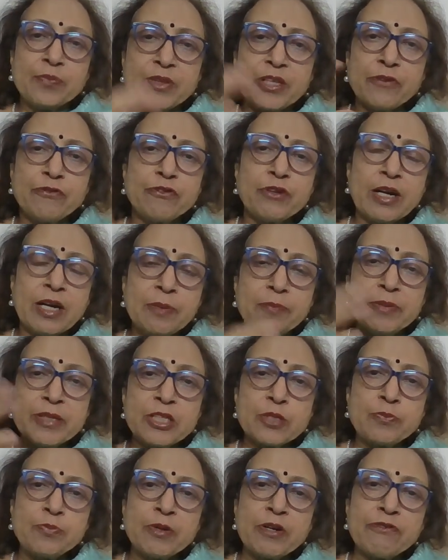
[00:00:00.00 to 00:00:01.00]
the verb
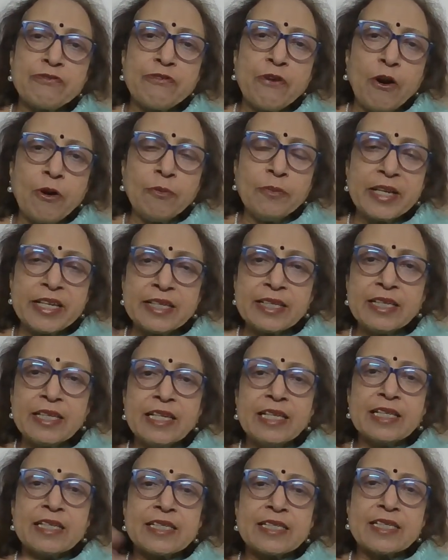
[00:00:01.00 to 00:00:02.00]
is performing
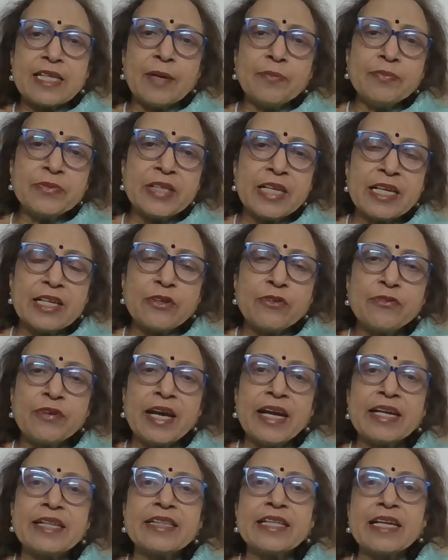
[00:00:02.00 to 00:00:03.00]
something
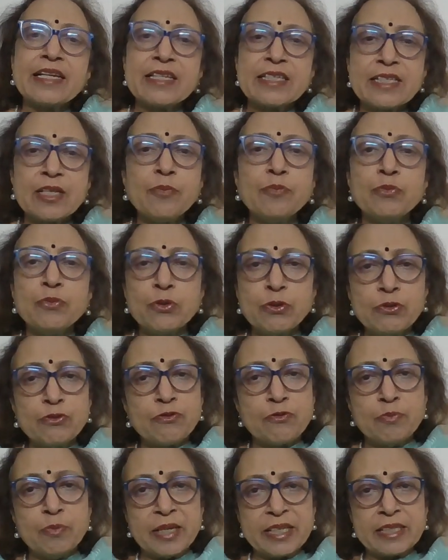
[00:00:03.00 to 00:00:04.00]
where there is a
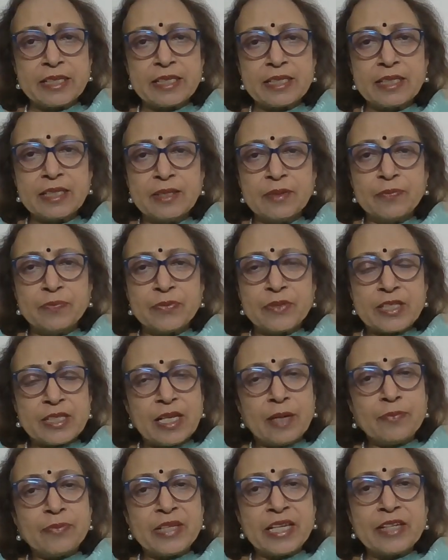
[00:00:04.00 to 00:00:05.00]
movement,
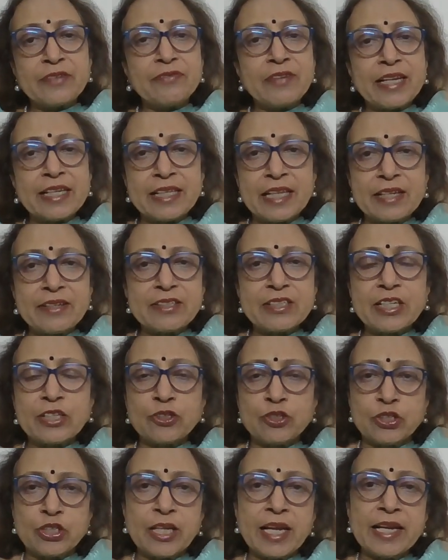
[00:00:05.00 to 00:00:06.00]
something where there is a
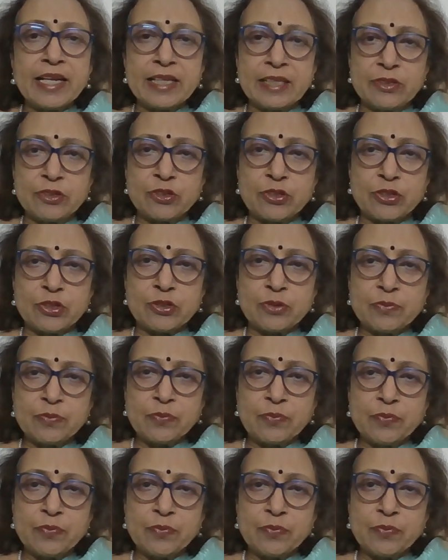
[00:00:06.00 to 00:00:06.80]
change.